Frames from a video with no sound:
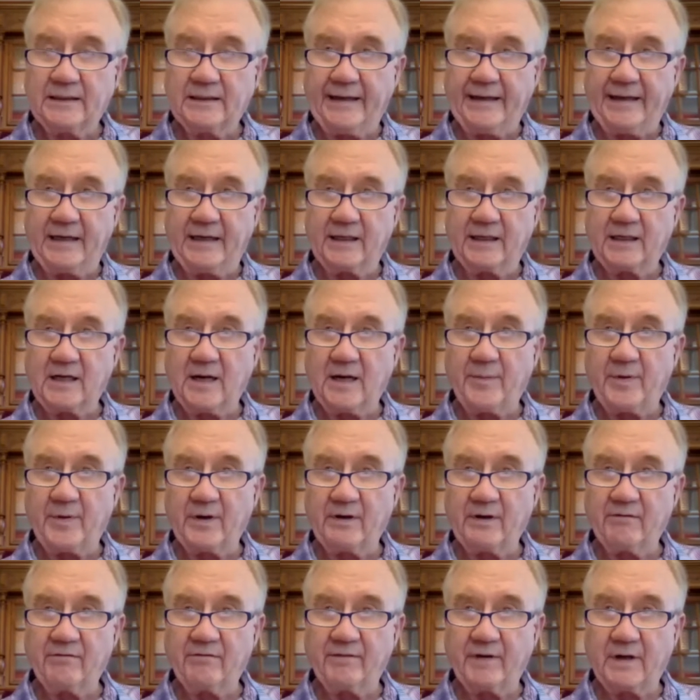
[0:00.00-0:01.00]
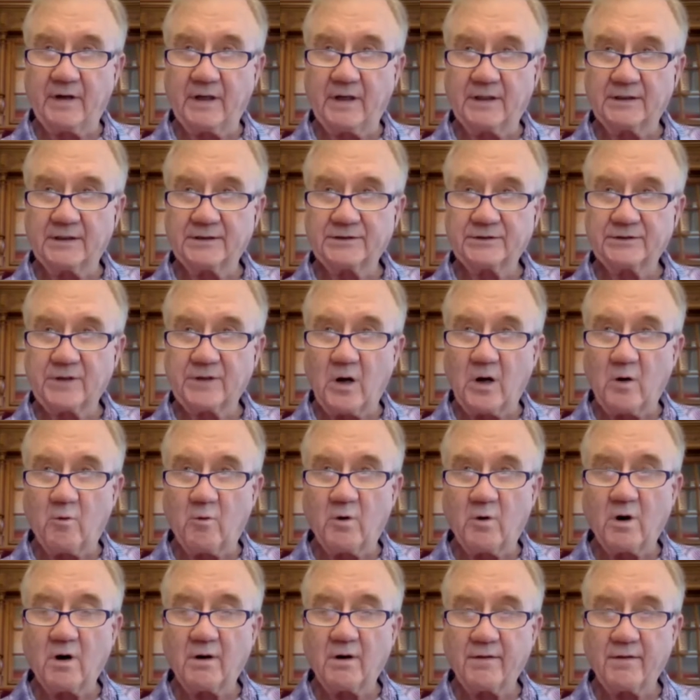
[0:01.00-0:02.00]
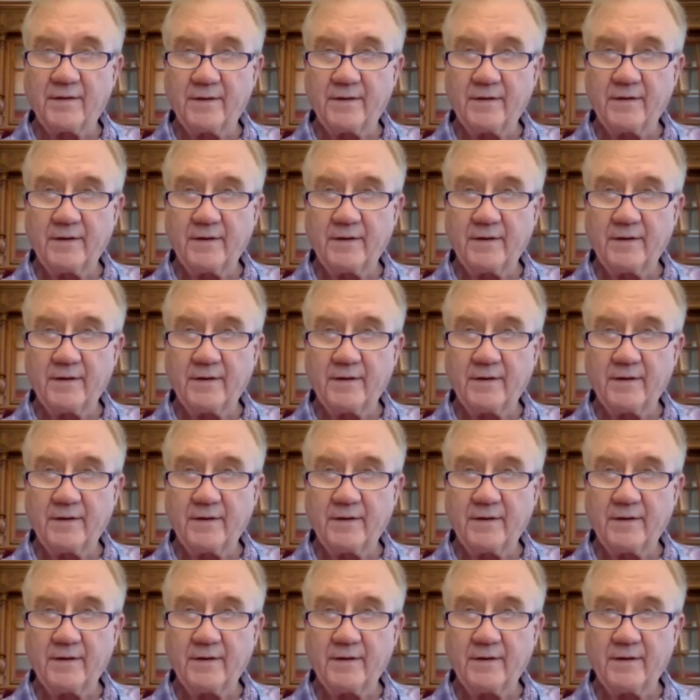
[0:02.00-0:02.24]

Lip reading: And a couple of stalwart